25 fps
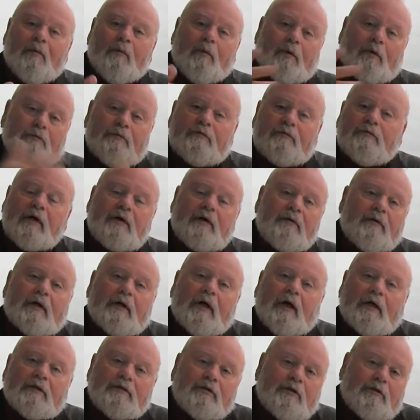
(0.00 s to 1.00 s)
when faith
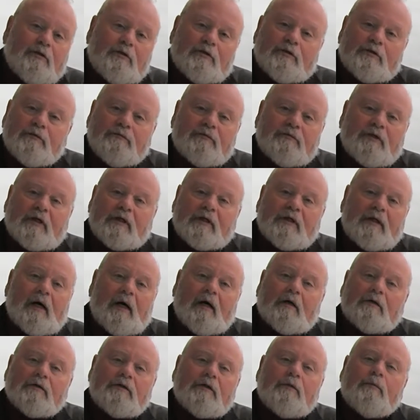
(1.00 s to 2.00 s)
guides our use of
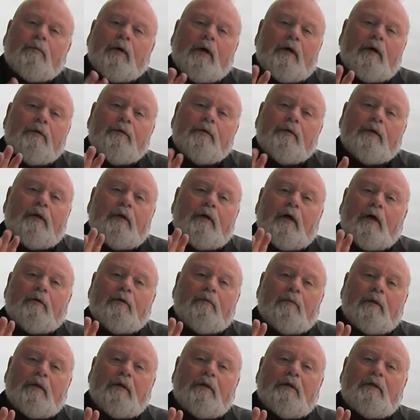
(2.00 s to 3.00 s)
technology rather than our
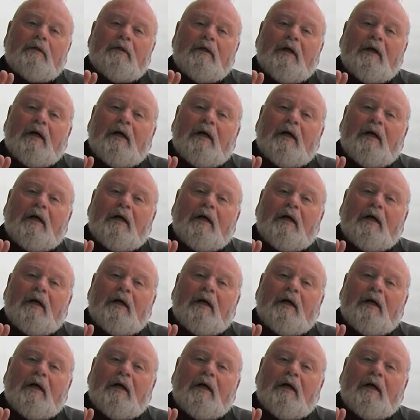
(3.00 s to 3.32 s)
greed.